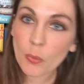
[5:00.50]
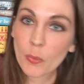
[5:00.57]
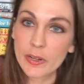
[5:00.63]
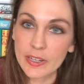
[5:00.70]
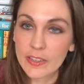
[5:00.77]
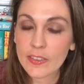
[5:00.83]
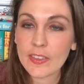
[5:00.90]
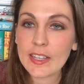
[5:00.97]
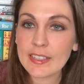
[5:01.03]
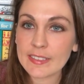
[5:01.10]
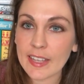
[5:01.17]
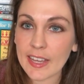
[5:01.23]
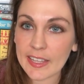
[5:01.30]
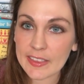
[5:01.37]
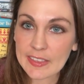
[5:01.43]
One of the things
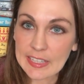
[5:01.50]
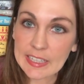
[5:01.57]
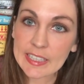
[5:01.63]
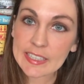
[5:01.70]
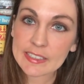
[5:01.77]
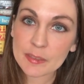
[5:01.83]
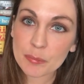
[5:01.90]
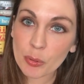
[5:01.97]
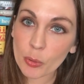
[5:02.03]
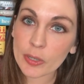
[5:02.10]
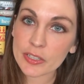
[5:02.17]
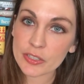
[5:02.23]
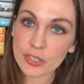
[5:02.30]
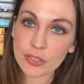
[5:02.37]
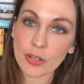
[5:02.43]
that I think is
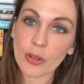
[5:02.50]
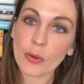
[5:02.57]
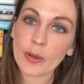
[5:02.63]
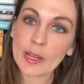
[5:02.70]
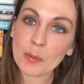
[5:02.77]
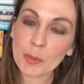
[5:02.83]
important to note